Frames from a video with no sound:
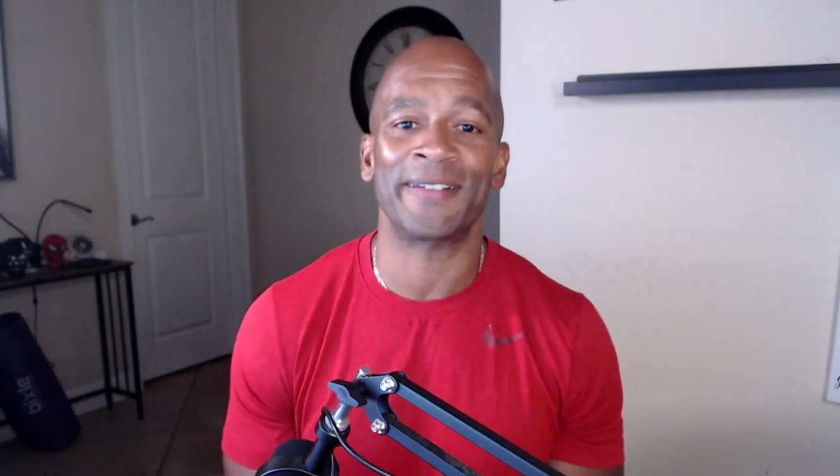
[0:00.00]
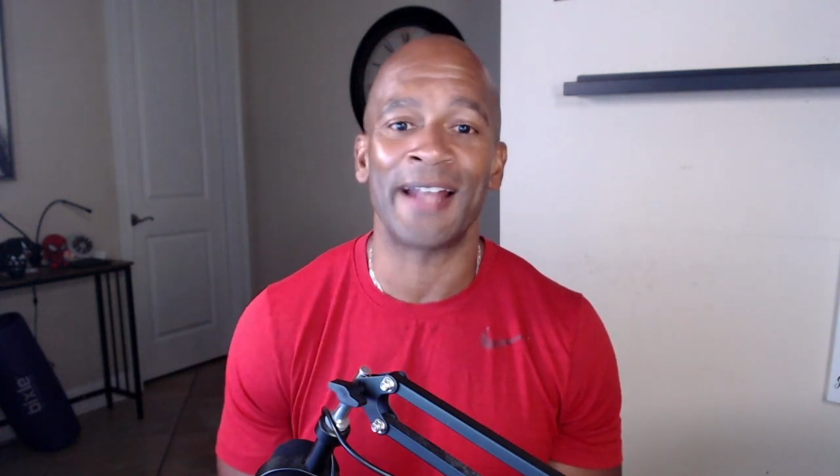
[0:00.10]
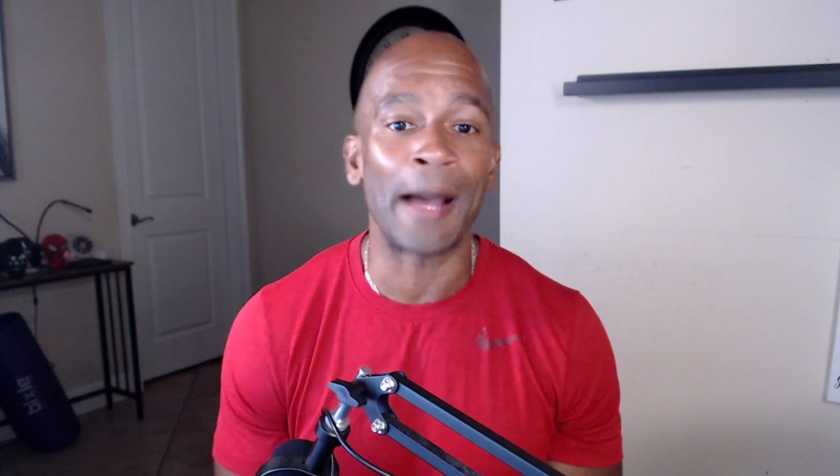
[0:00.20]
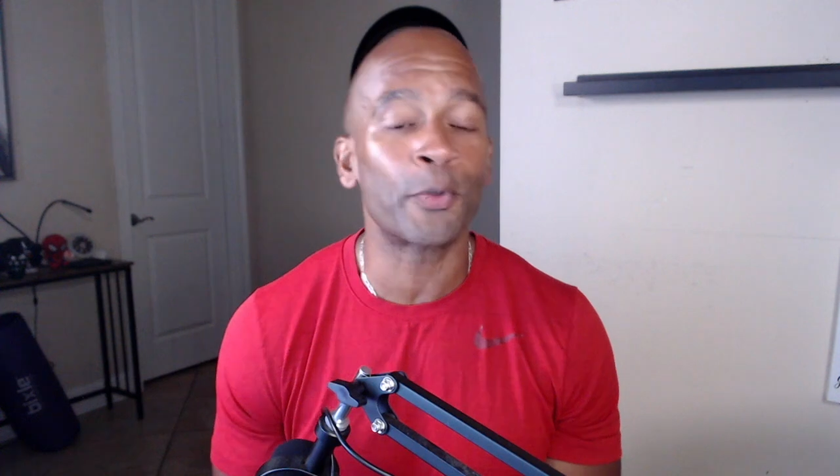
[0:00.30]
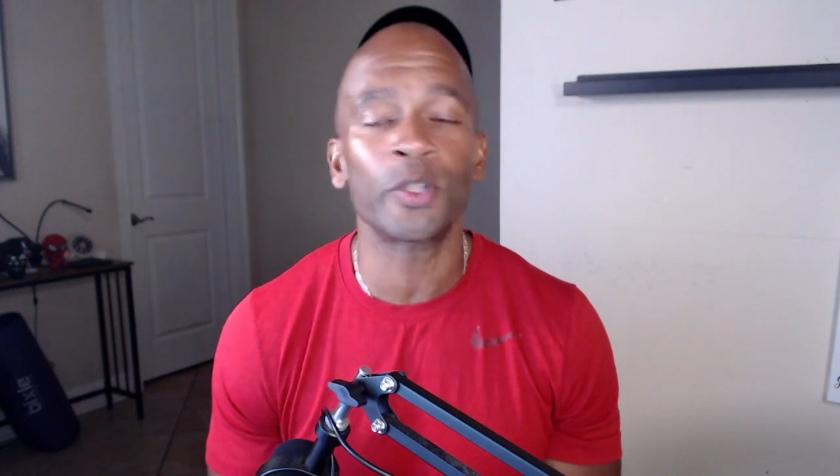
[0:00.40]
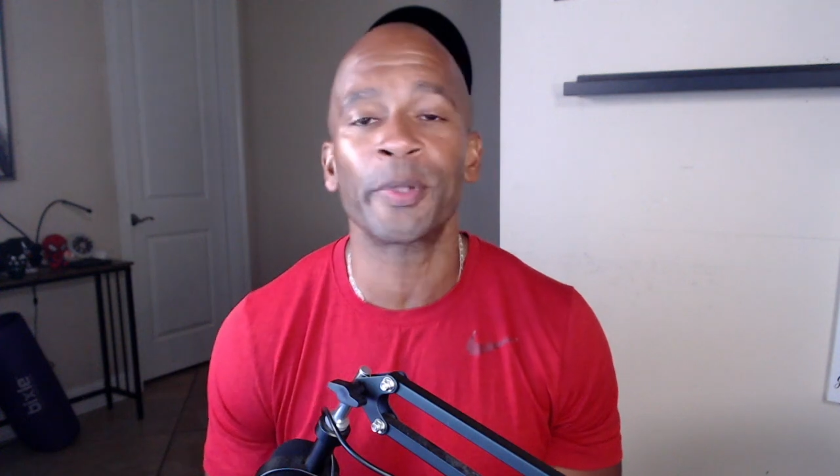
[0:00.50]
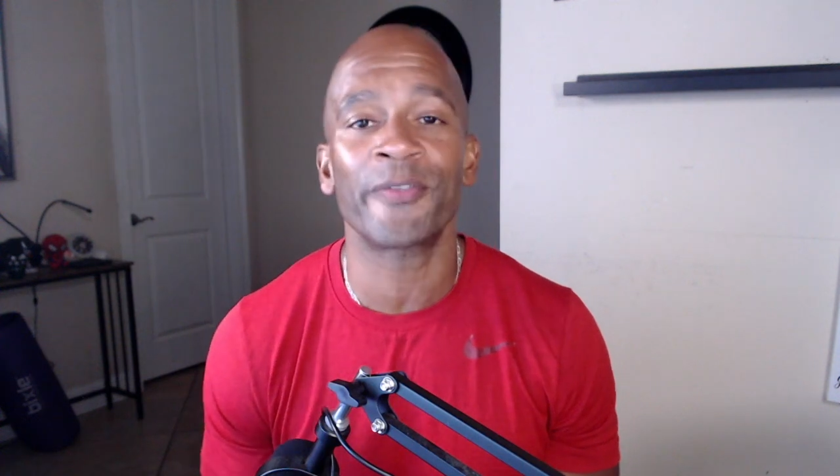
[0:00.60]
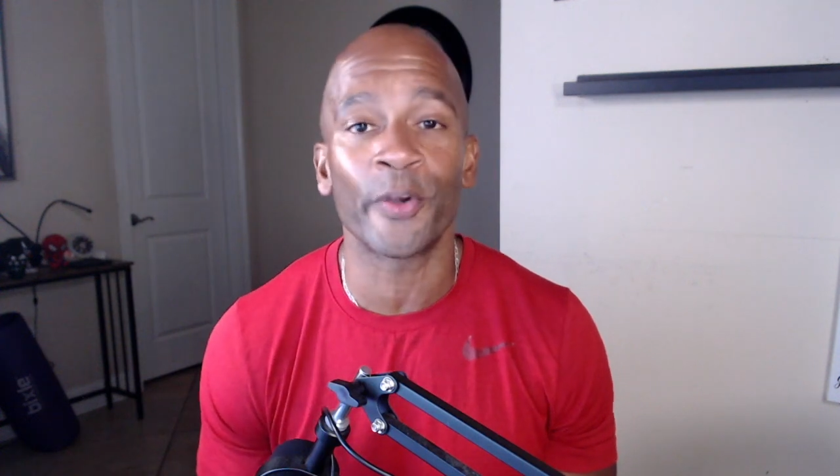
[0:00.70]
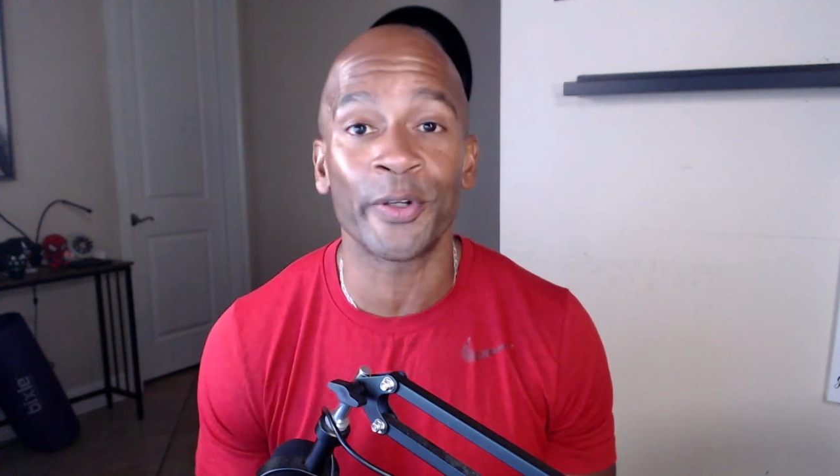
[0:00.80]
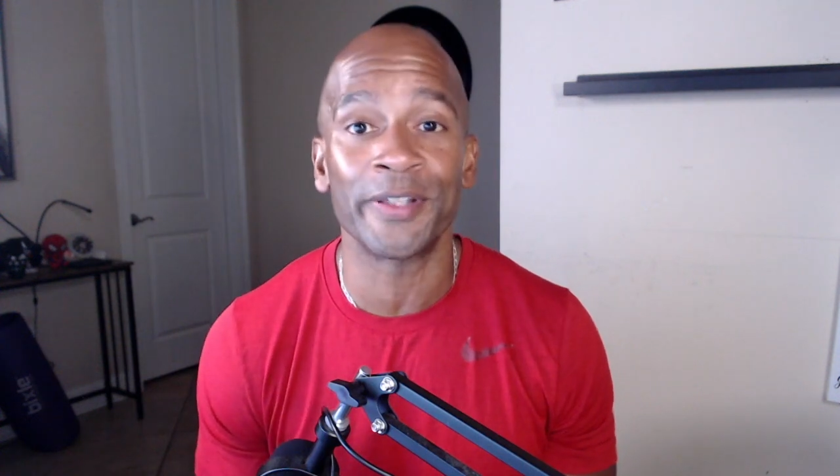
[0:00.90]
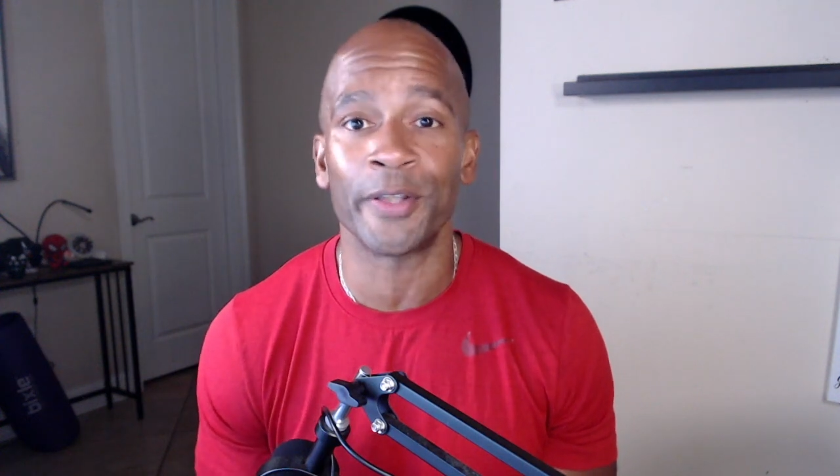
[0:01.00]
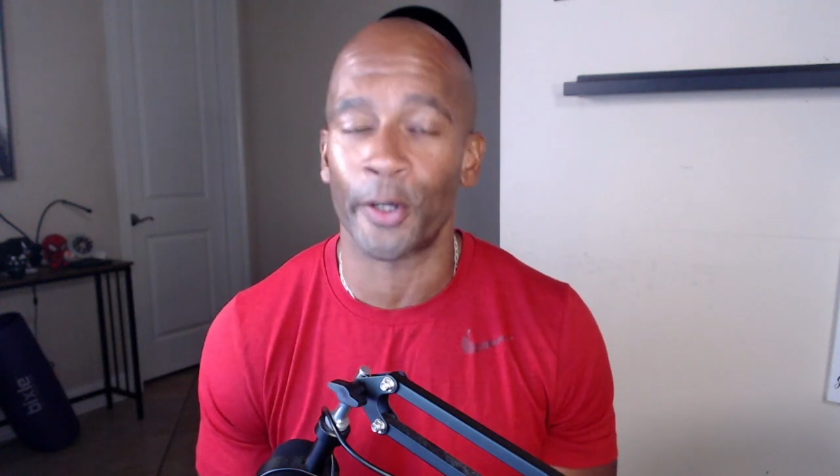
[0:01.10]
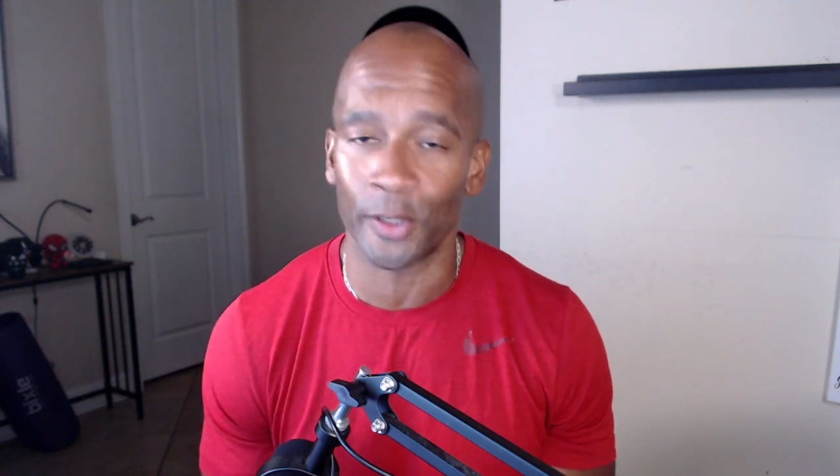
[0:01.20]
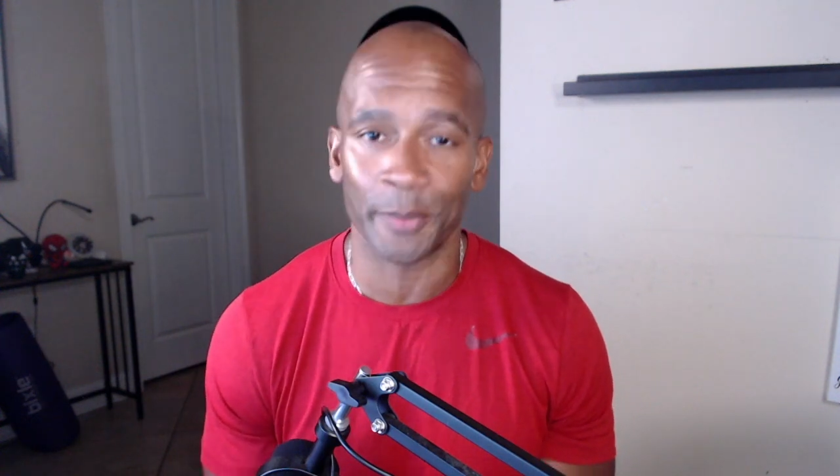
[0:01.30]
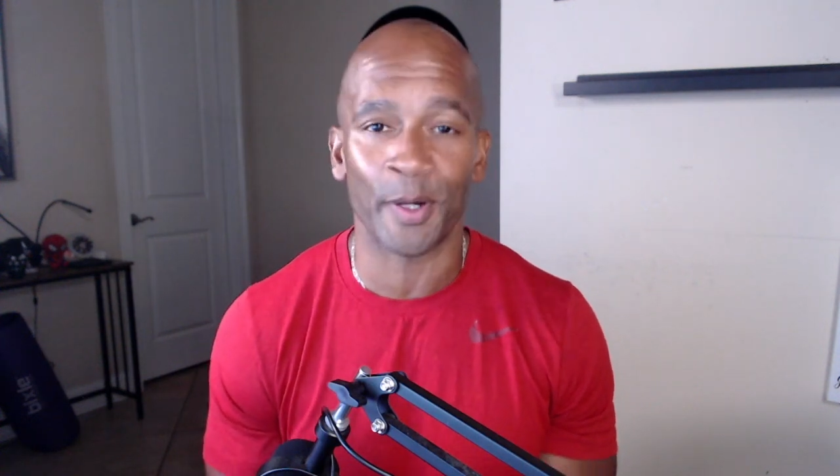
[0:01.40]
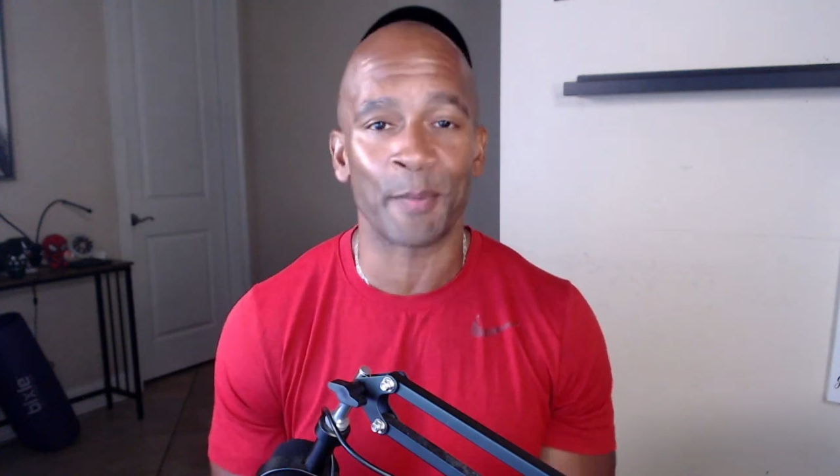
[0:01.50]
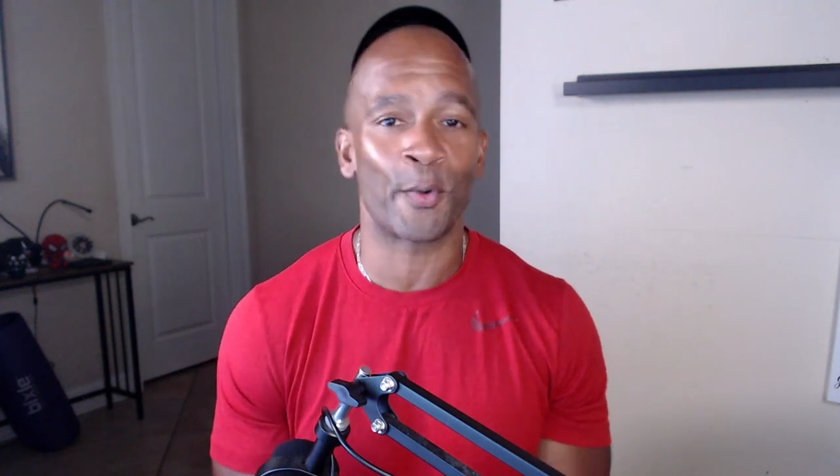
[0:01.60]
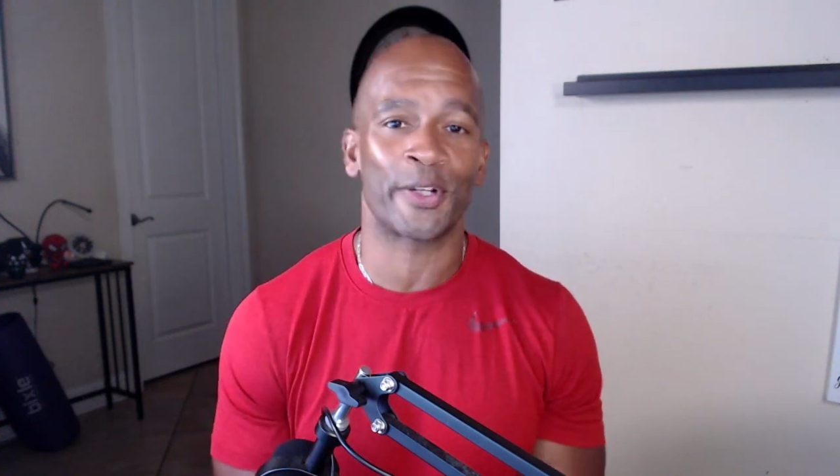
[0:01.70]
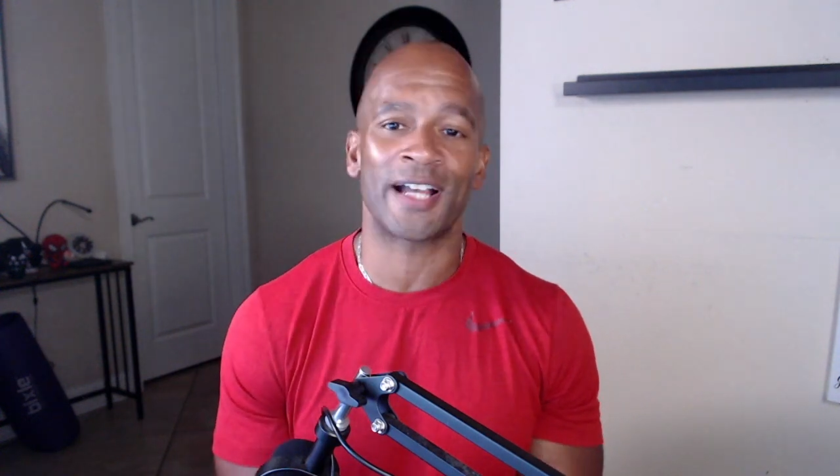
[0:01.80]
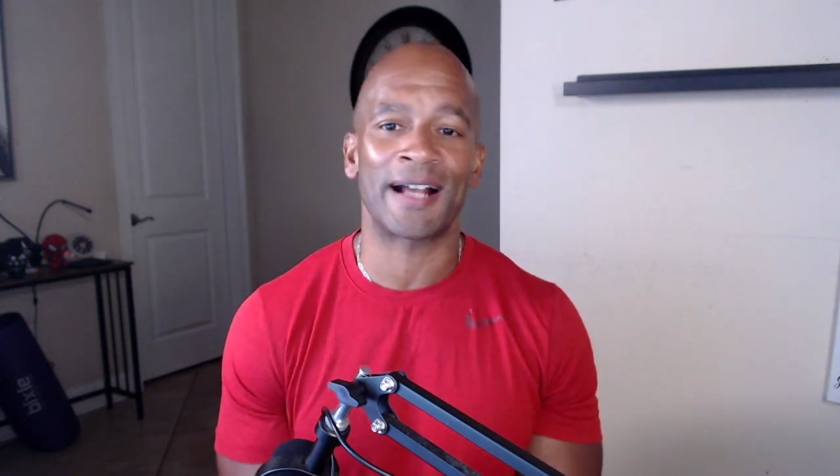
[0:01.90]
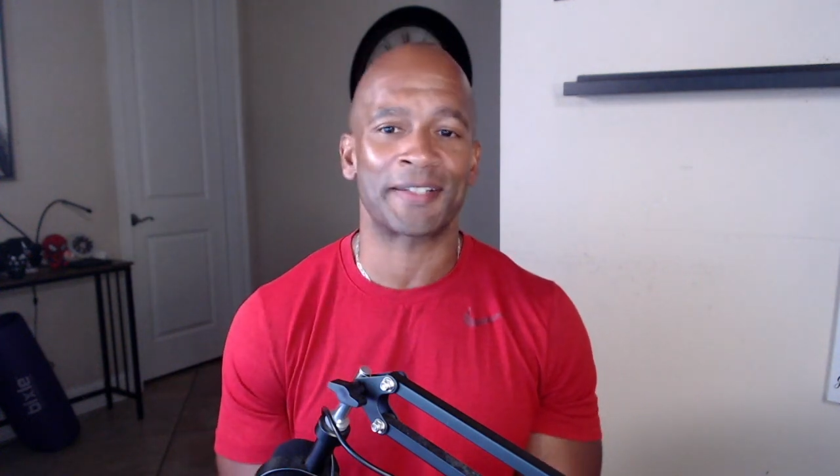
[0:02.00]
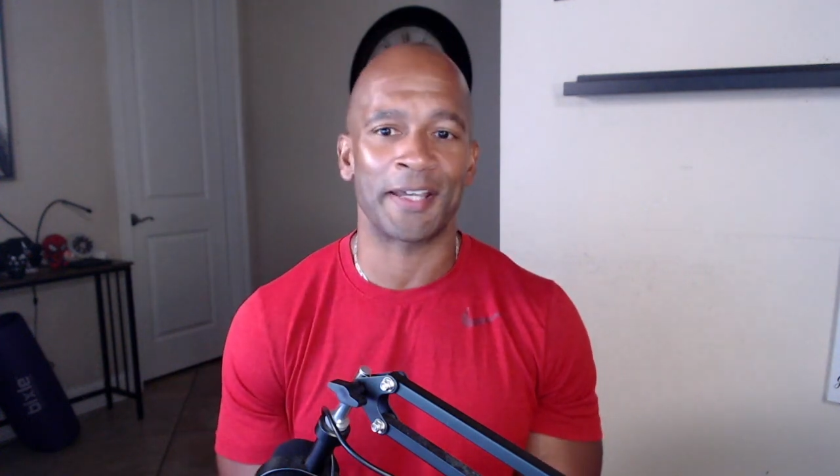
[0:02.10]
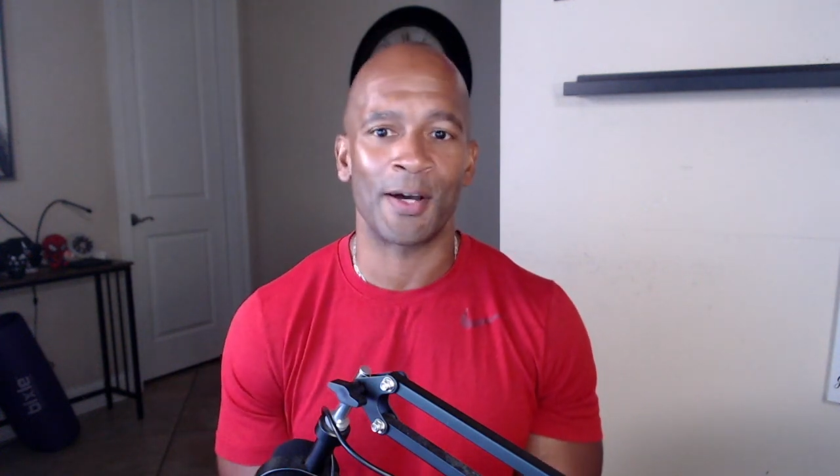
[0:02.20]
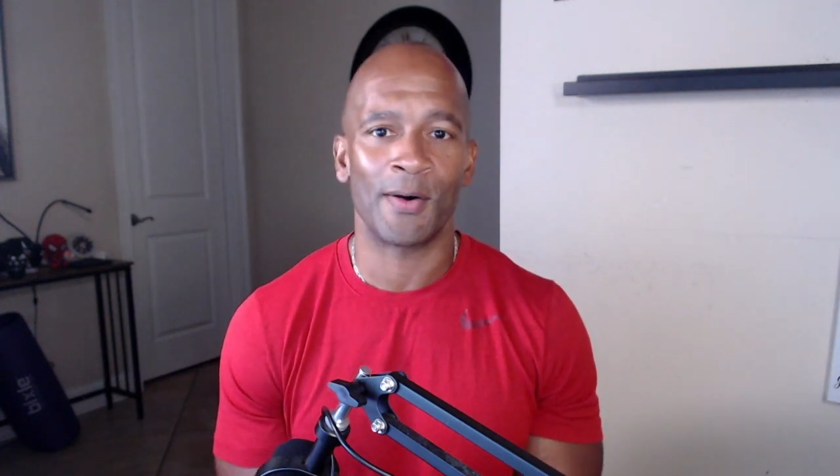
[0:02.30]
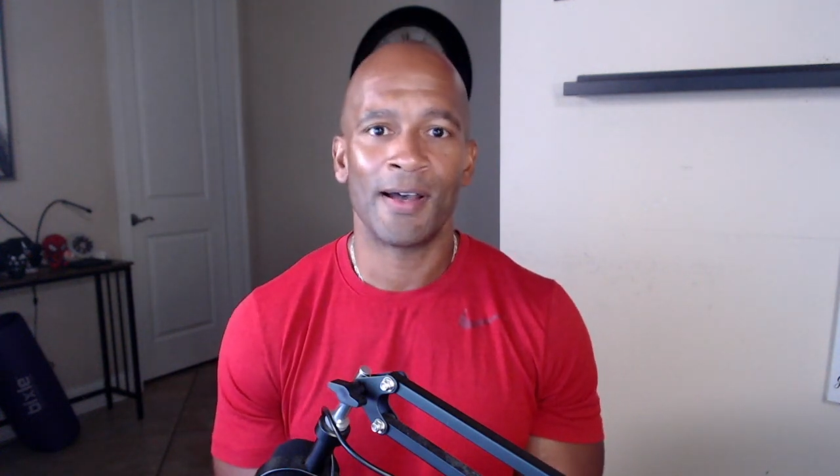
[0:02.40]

and I'm going to be reviewing the Early Bird Morning Cocktail.